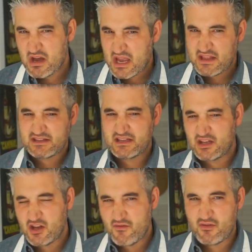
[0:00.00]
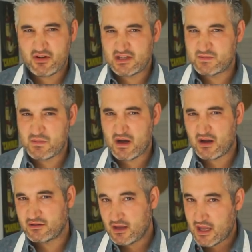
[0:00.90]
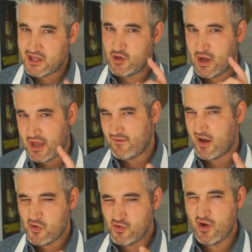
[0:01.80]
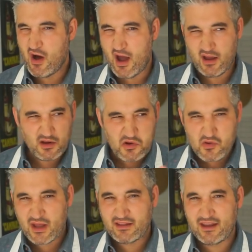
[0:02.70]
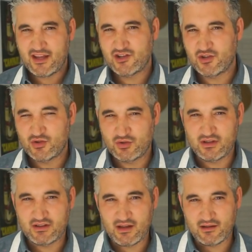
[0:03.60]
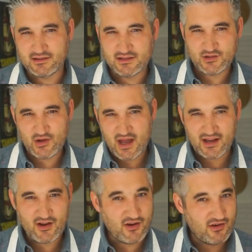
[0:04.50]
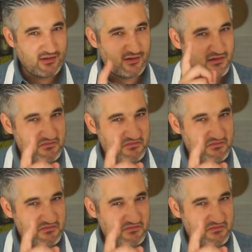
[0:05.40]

I can see that you're very smart and you have a good eye, good attention to details. So I go,